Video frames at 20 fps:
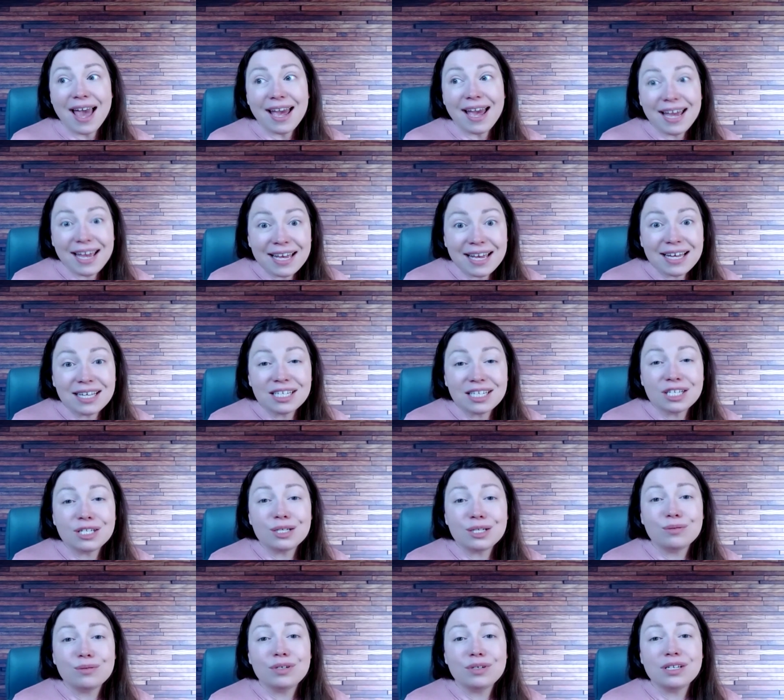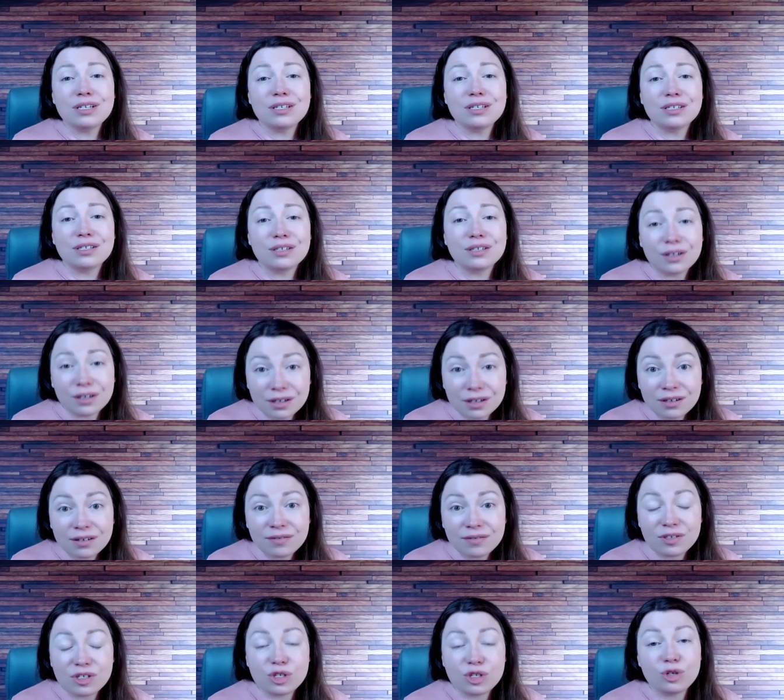And you
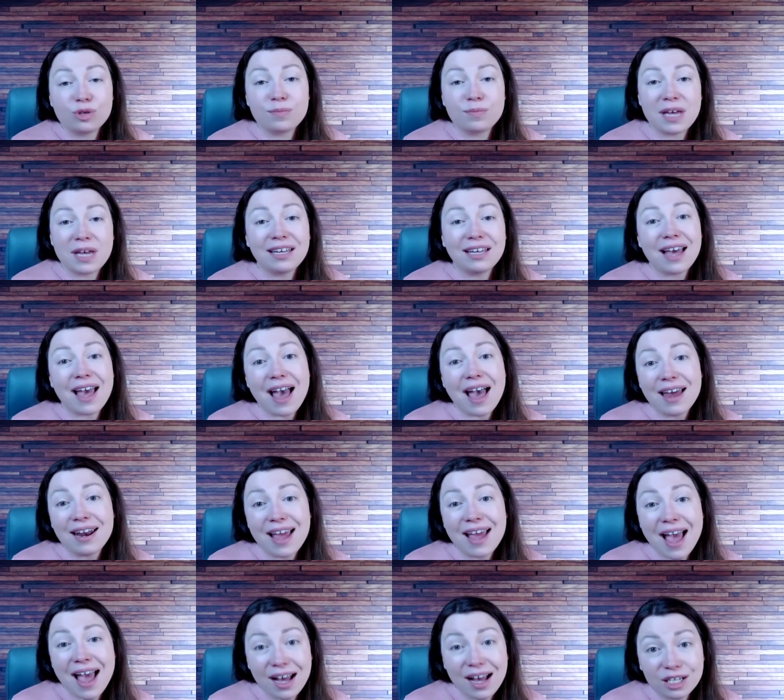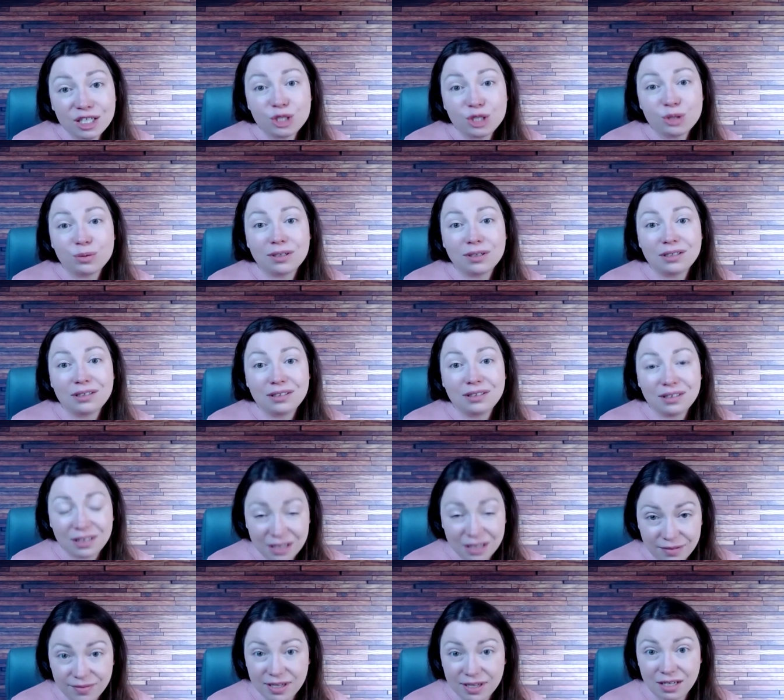deserve to make an actual
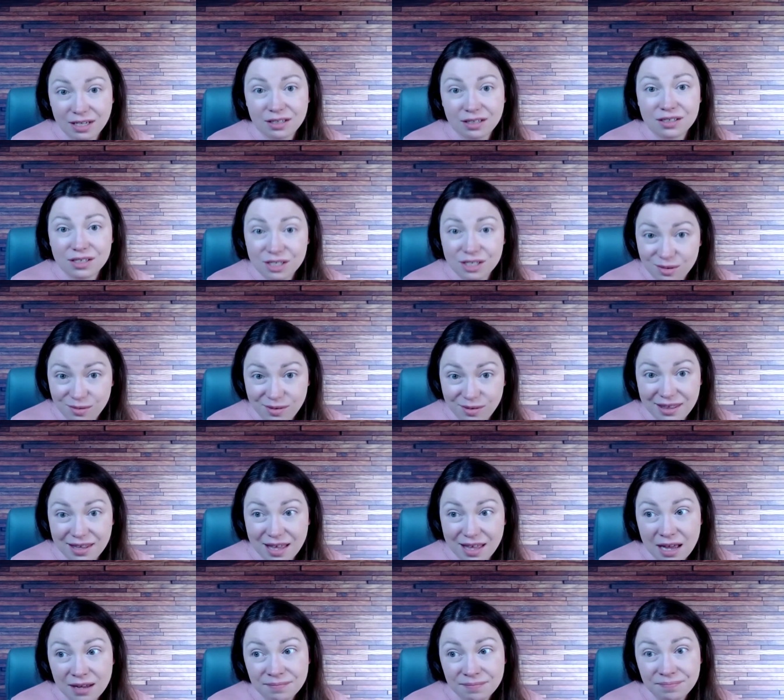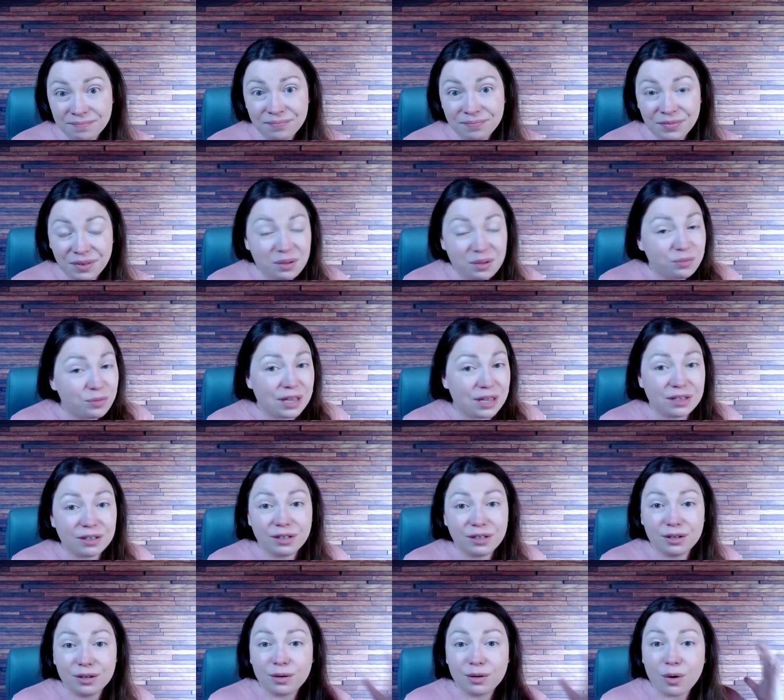living doing that. Whether
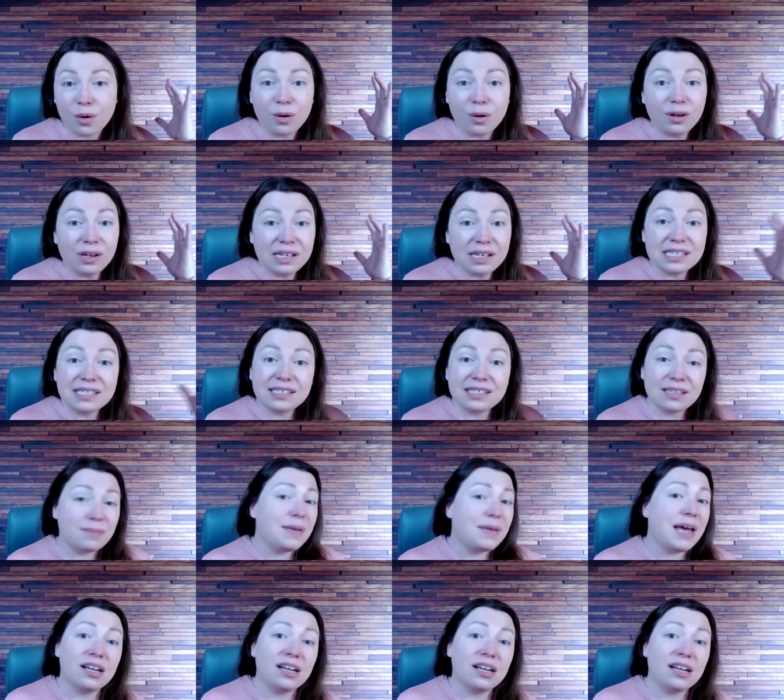your goal is some